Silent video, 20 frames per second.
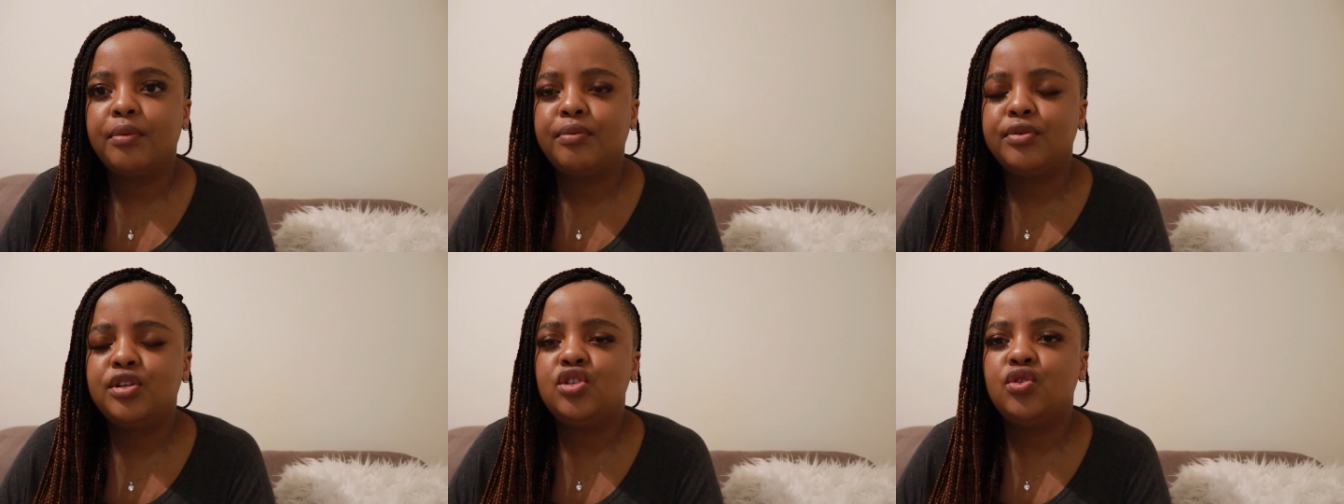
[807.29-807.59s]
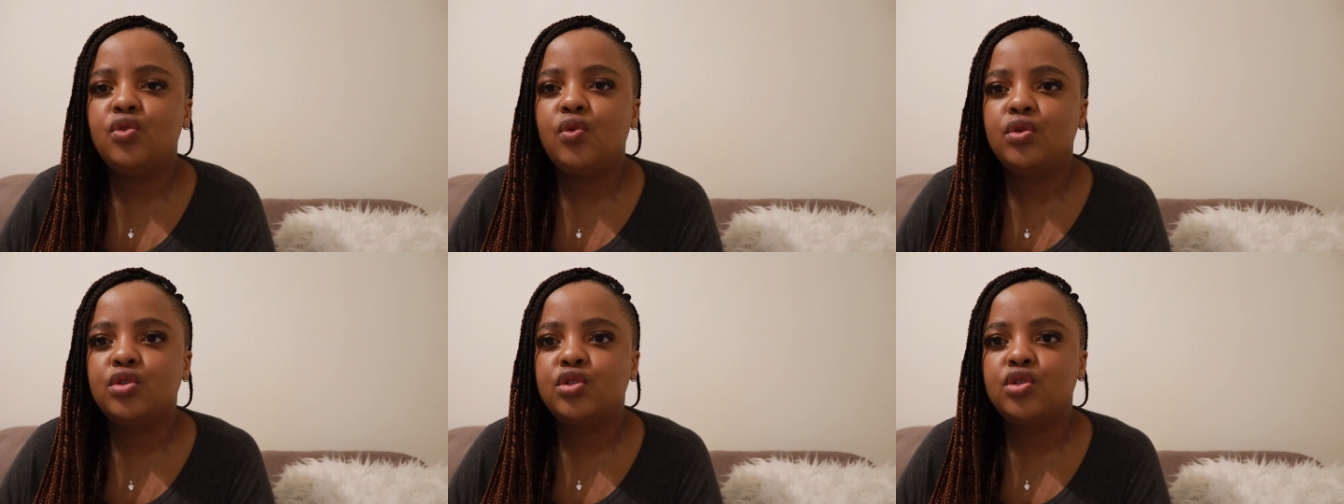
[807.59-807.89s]
but you
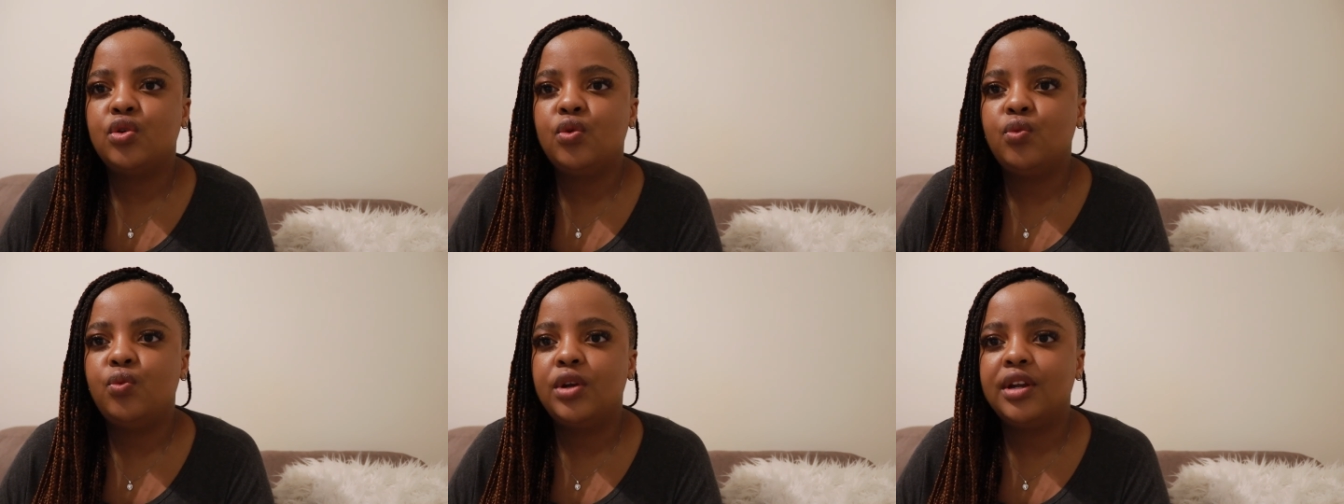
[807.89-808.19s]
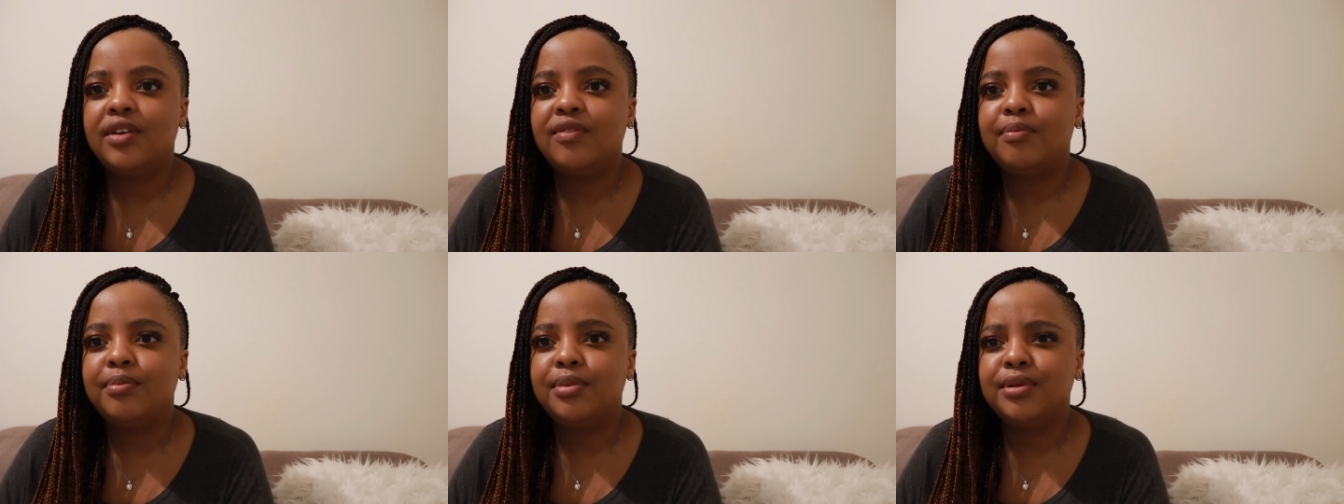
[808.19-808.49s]
also would
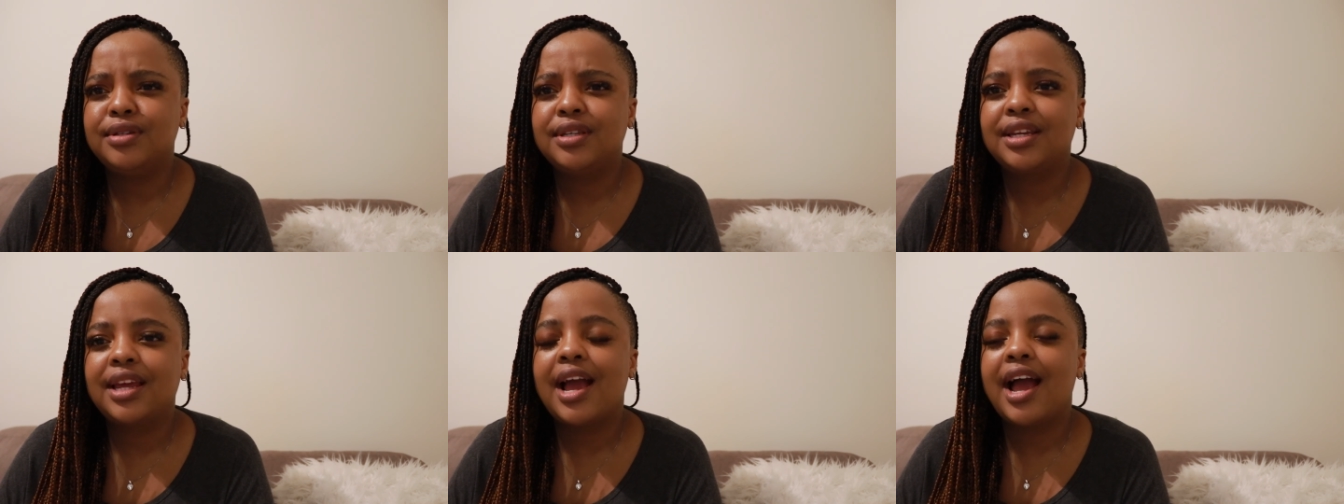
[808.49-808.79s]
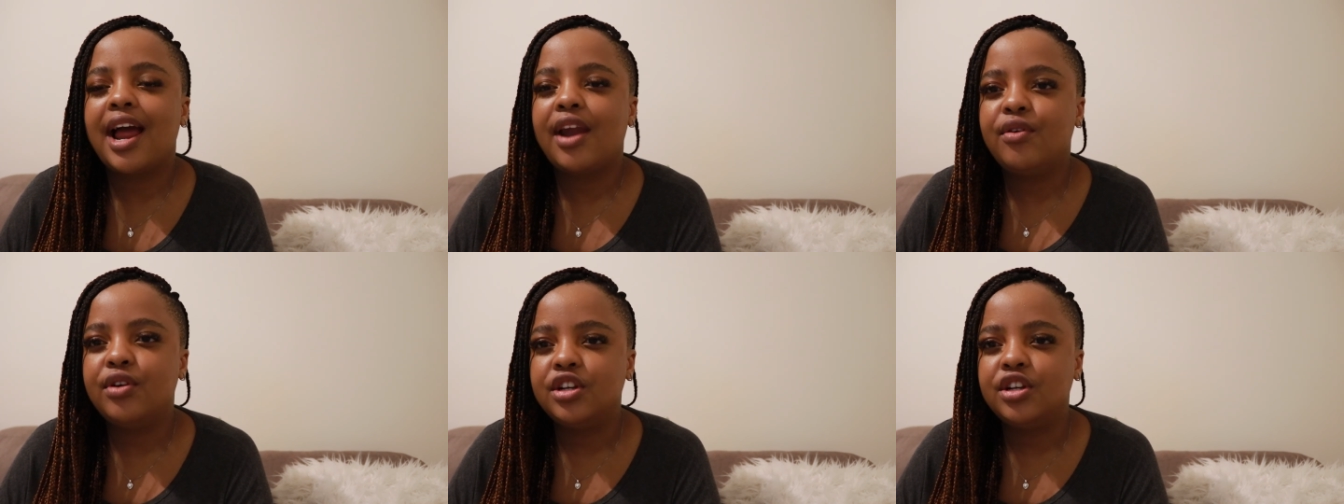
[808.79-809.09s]
have built
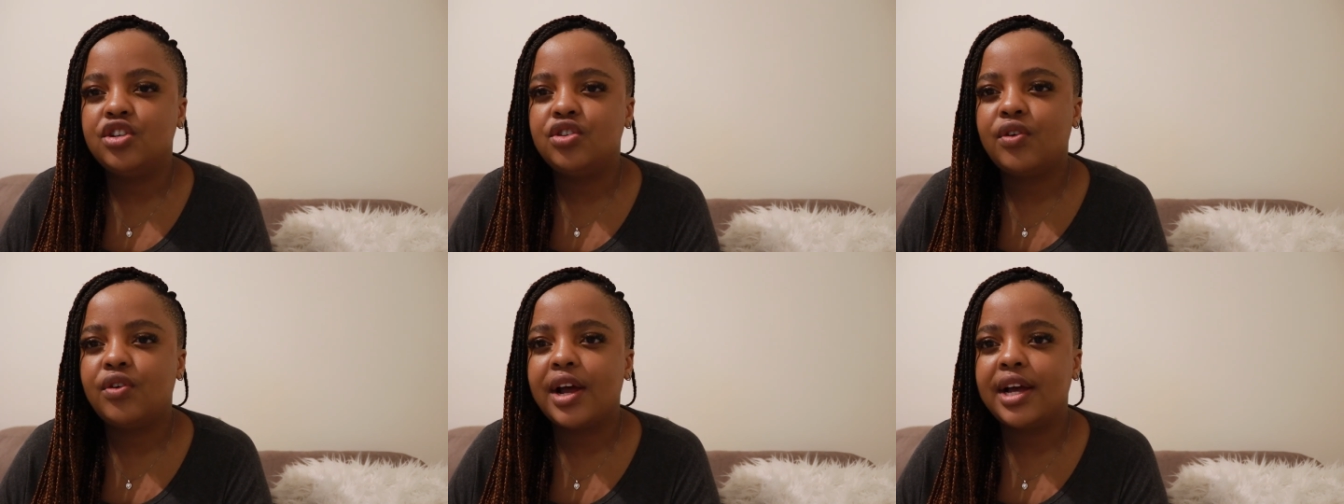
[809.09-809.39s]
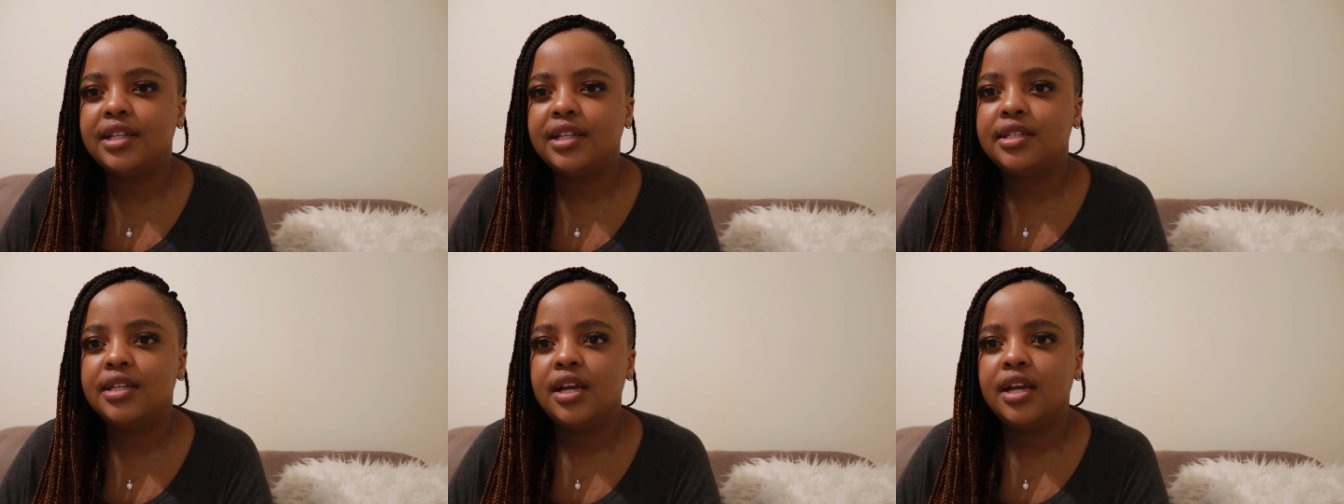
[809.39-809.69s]
courage
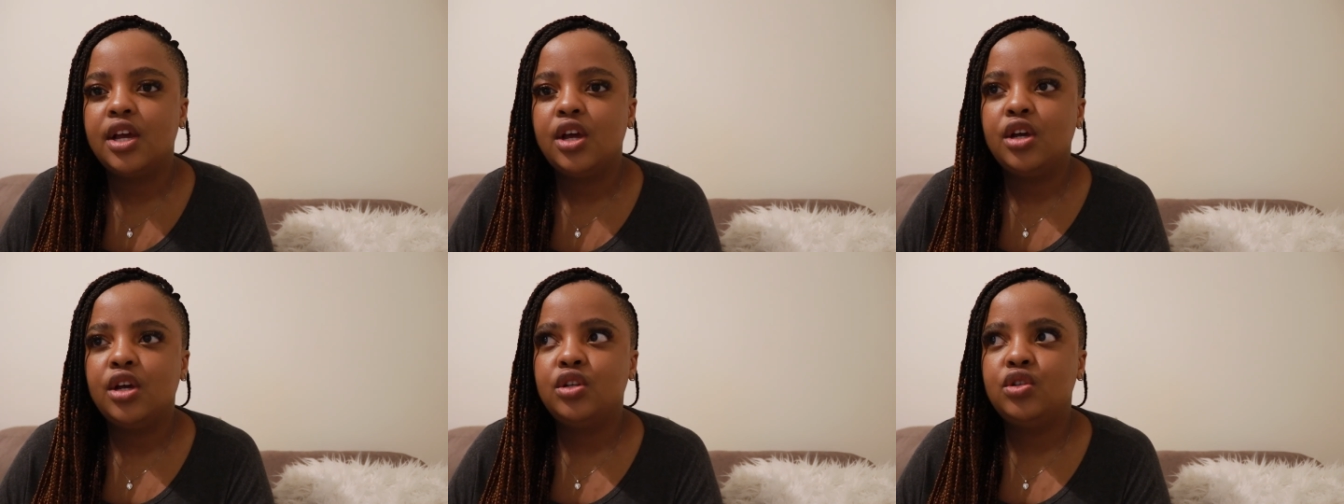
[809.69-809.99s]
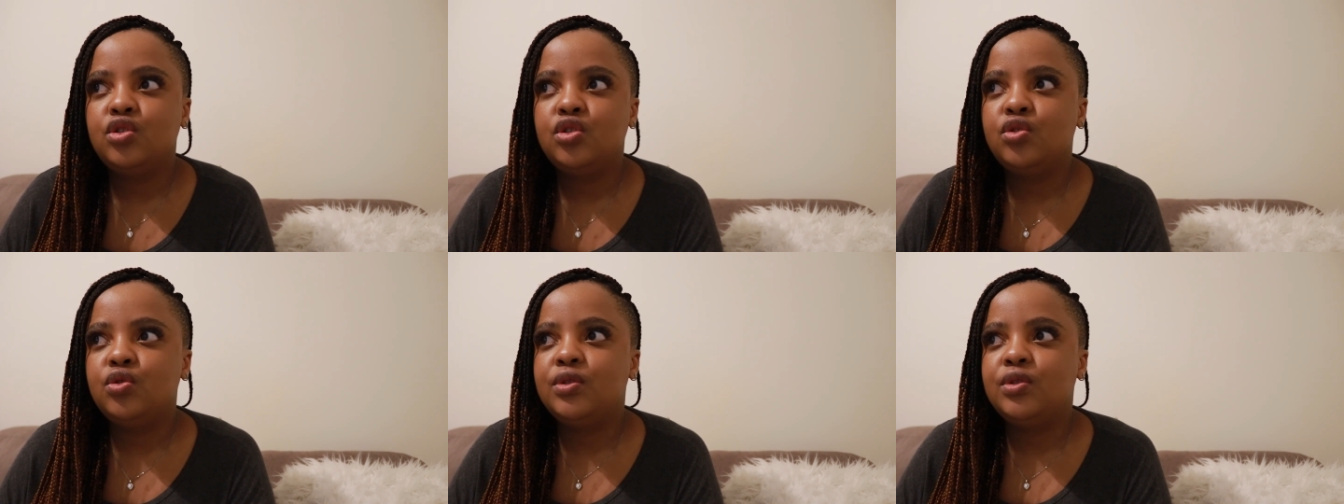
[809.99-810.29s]
right
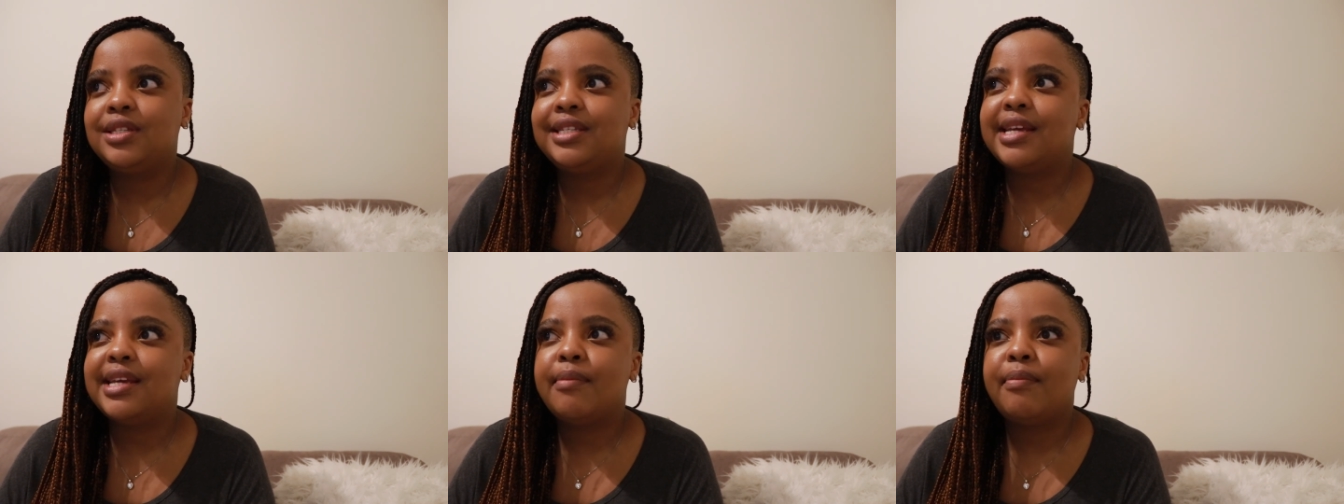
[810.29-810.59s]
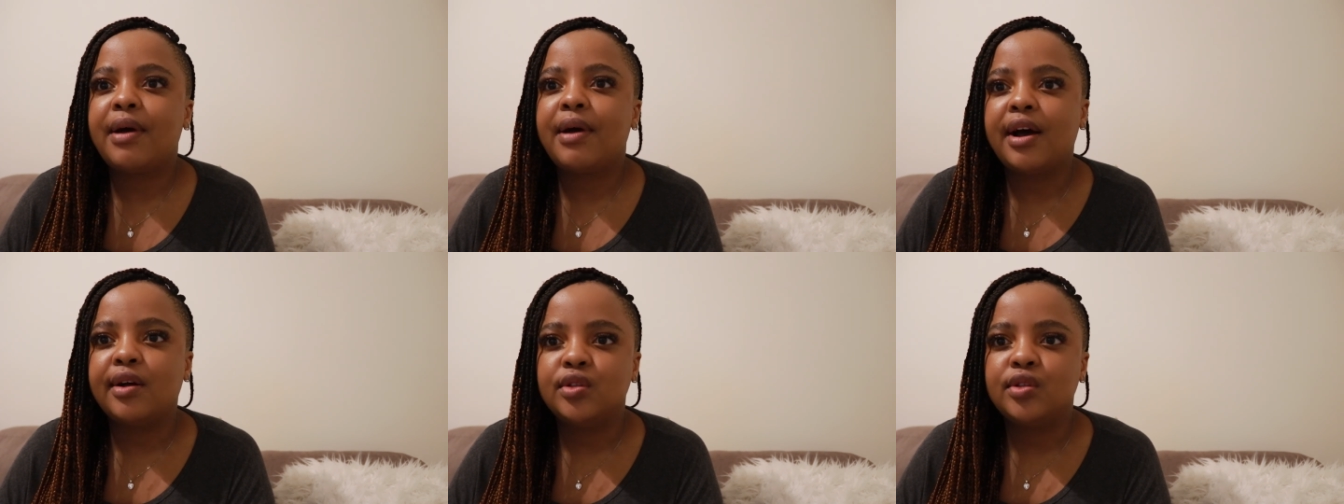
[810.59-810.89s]
to step
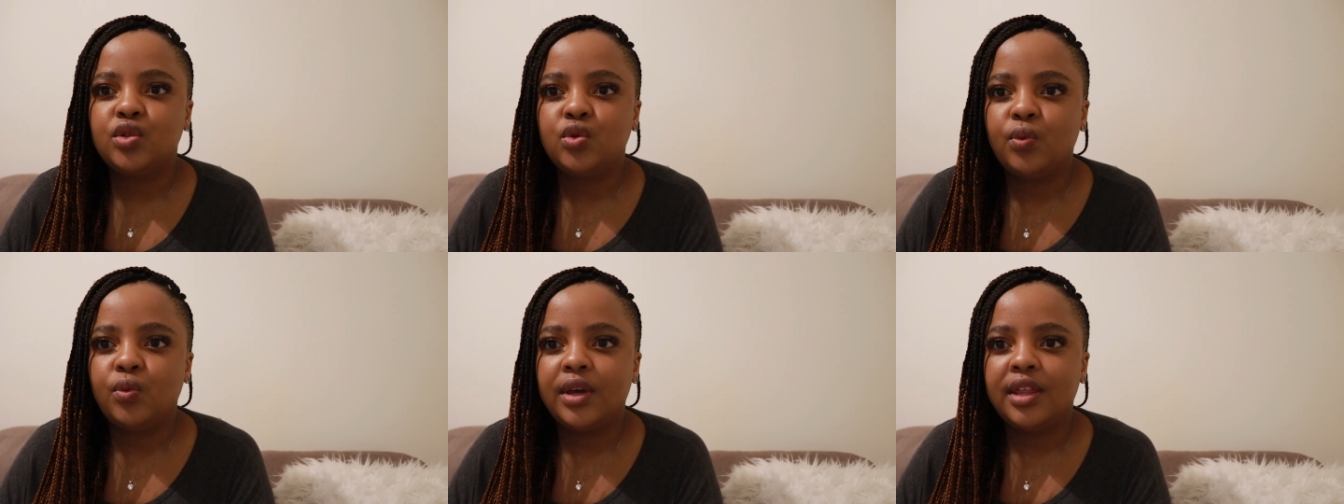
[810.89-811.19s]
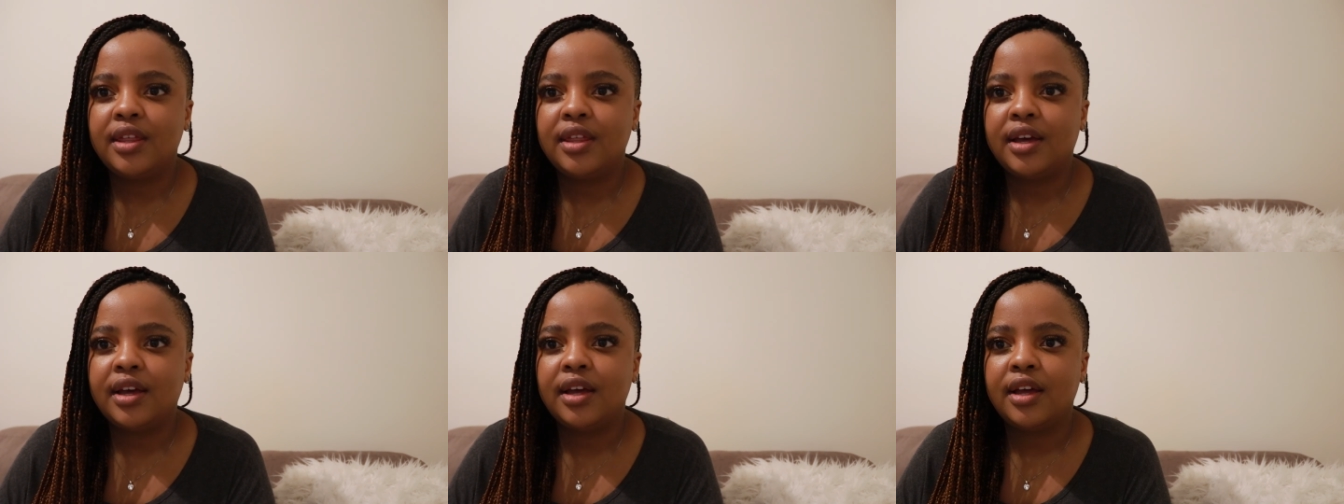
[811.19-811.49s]
out
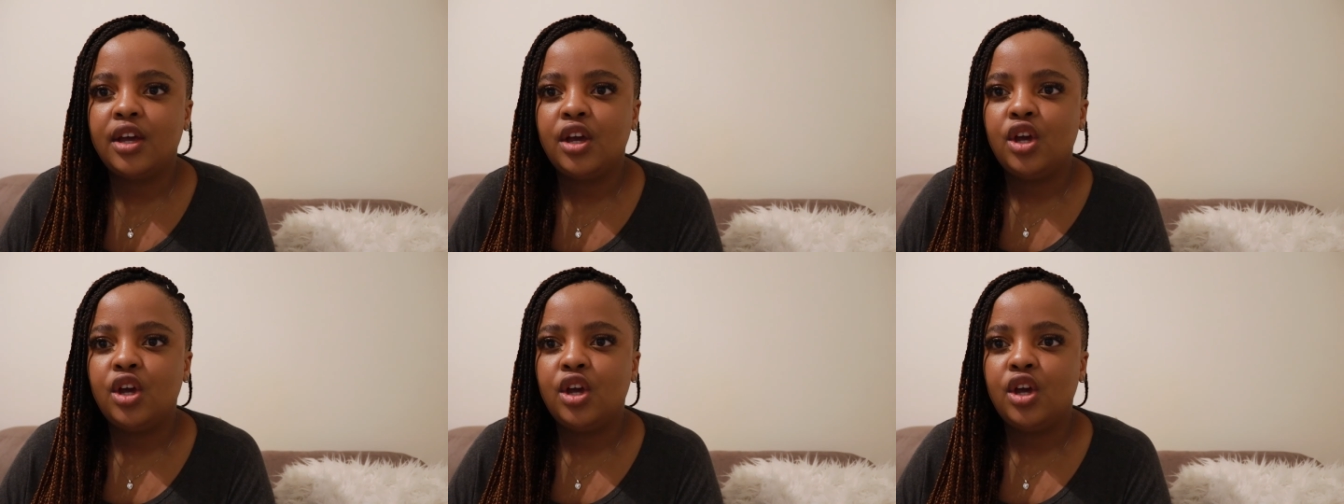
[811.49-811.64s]
whether